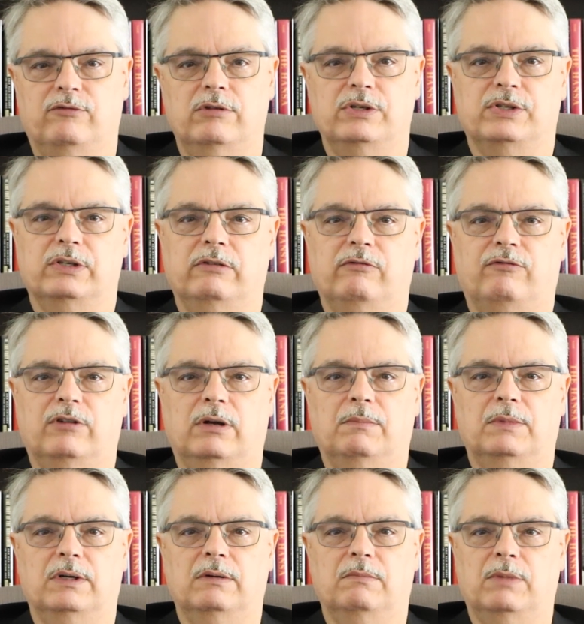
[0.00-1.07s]
risen
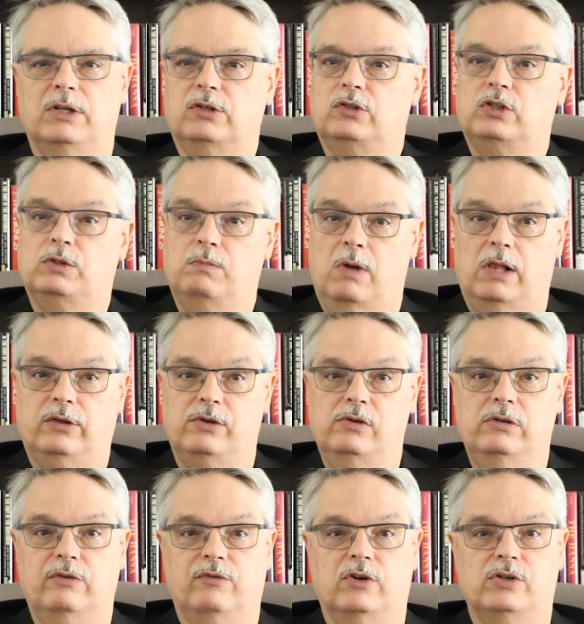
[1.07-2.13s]
from a much smaller
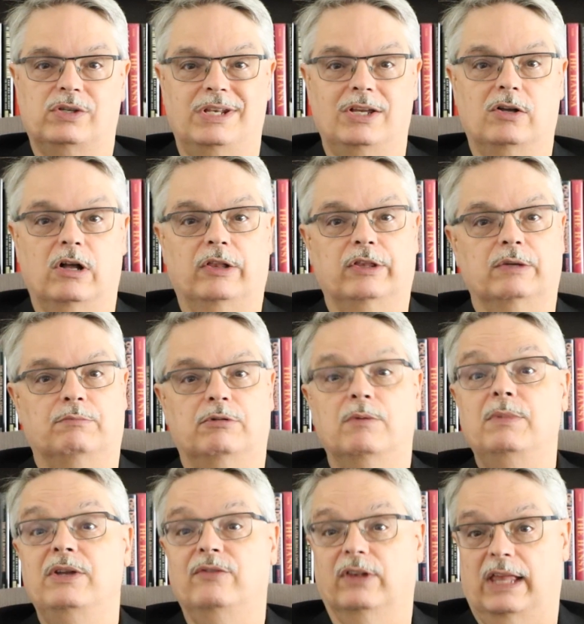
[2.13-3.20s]
universe that he called the
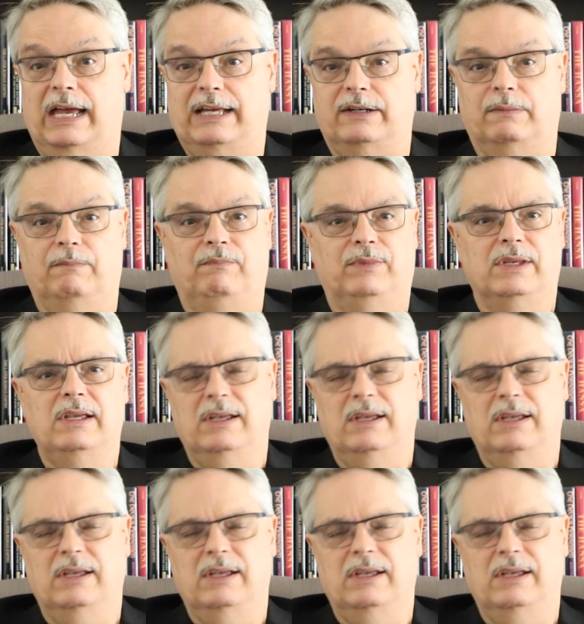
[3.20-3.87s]
primeval atom.